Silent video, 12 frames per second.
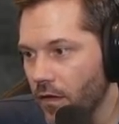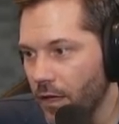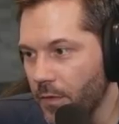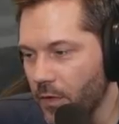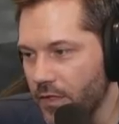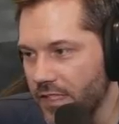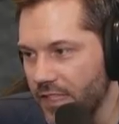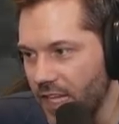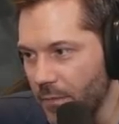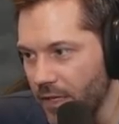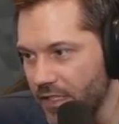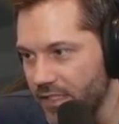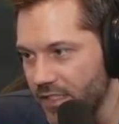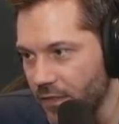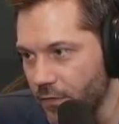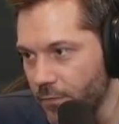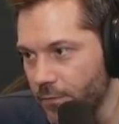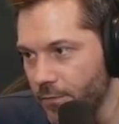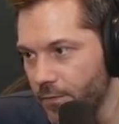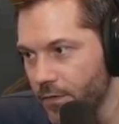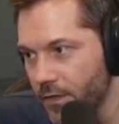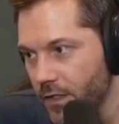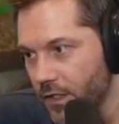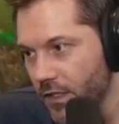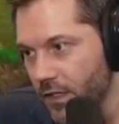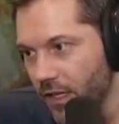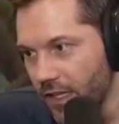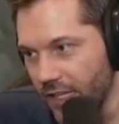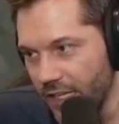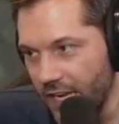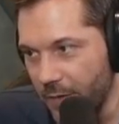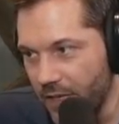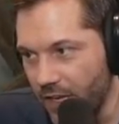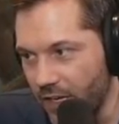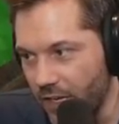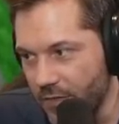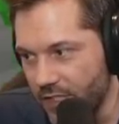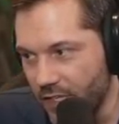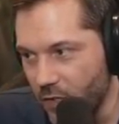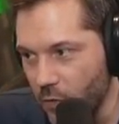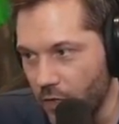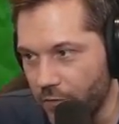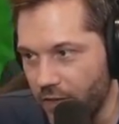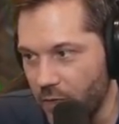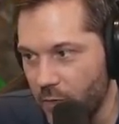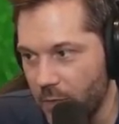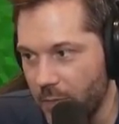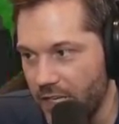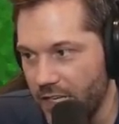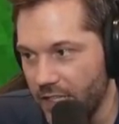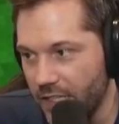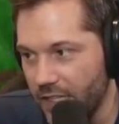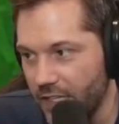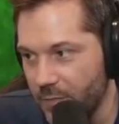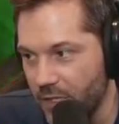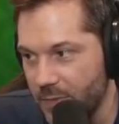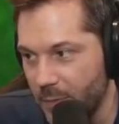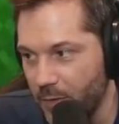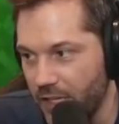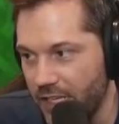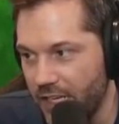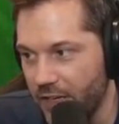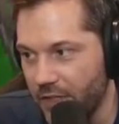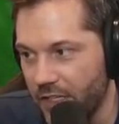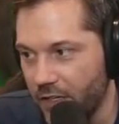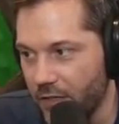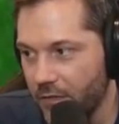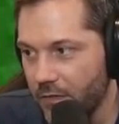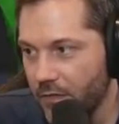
I'm noticing that myself. I like came down and I was like, cool, I found one immediately. There must be plenty down here.